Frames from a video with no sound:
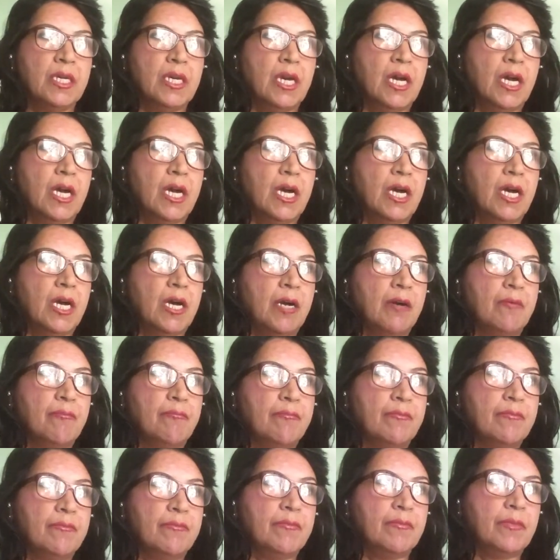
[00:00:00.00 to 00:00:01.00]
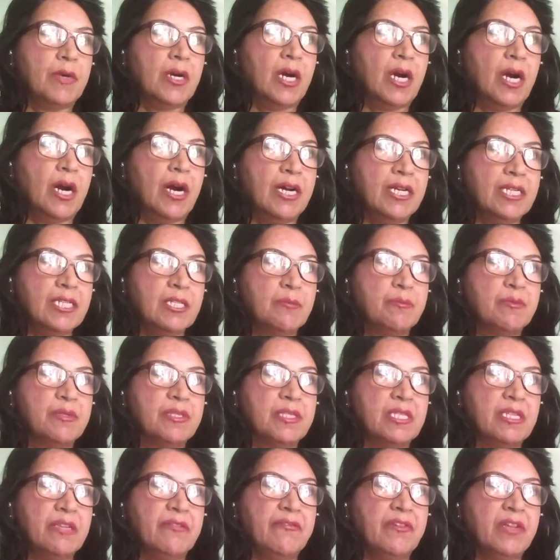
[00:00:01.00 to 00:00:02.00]
Um, I
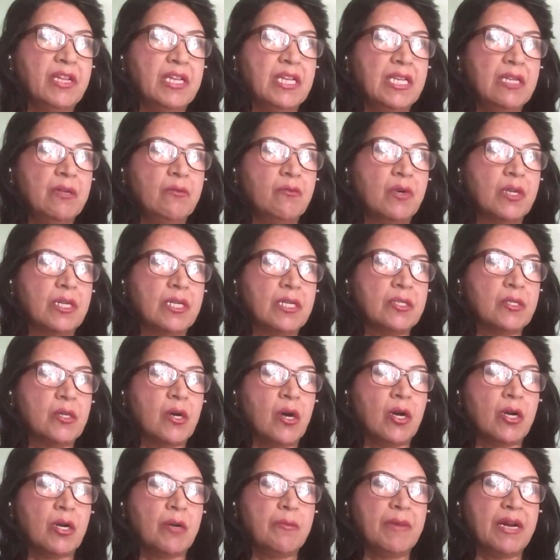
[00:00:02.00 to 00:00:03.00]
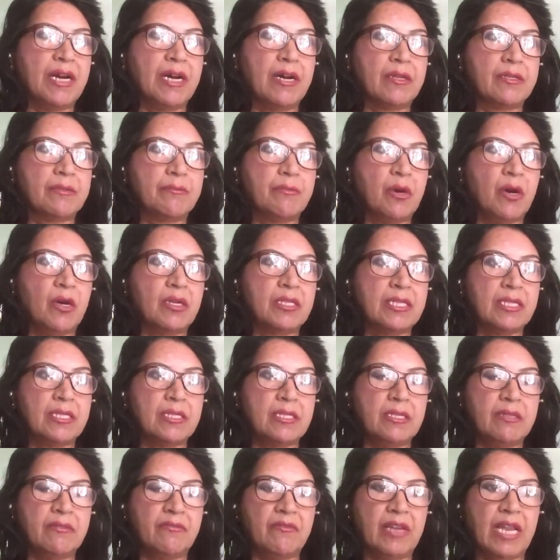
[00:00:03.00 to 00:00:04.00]
specifically want to talk about positive
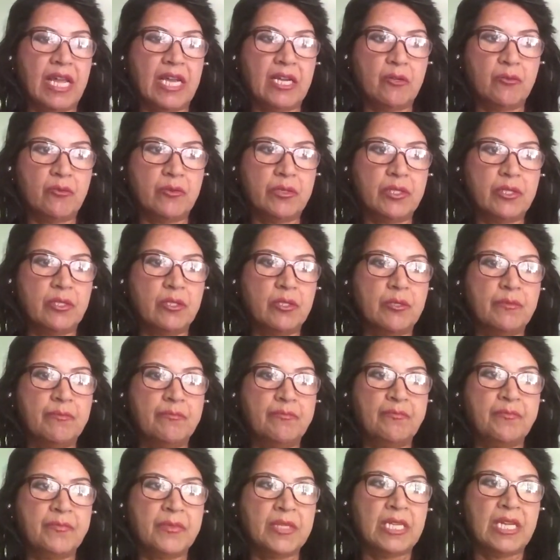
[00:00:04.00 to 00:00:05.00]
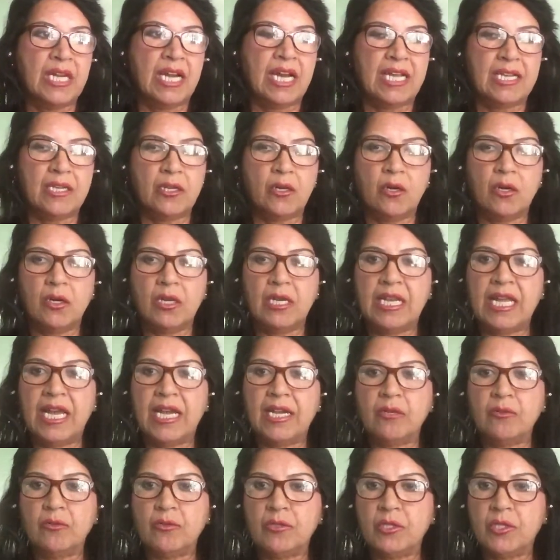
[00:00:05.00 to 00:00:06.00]
language and how
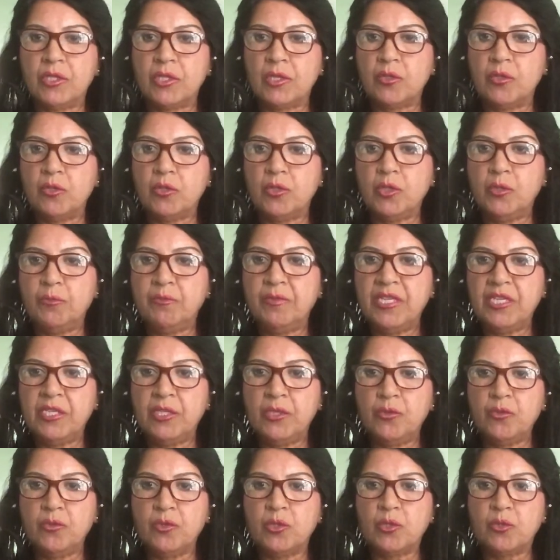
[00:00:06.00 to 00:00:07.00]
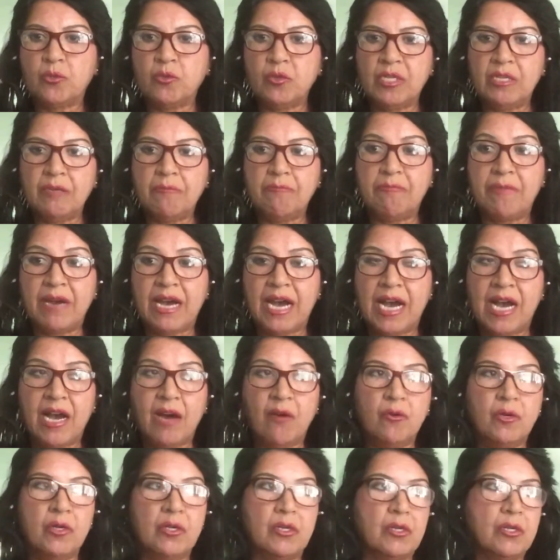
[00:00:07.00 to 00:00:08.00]
language could be used to
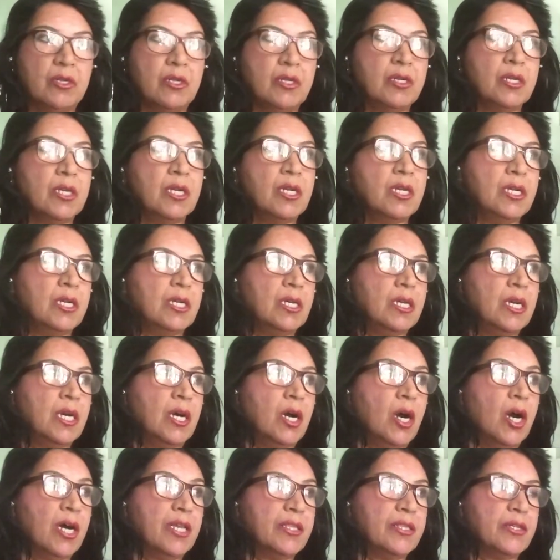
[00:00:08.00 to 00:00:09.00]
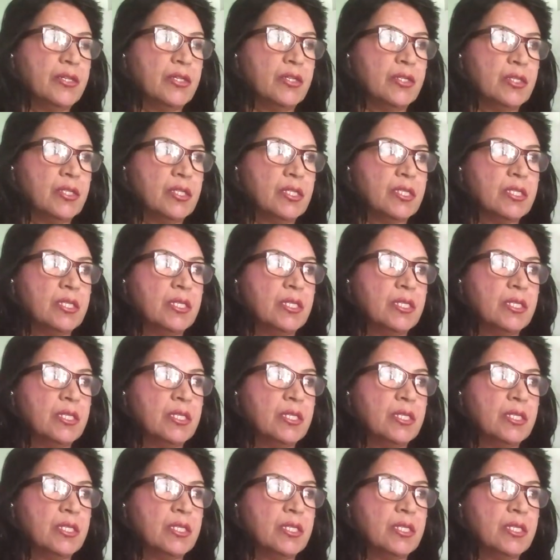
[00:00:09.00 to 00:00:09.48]
empower others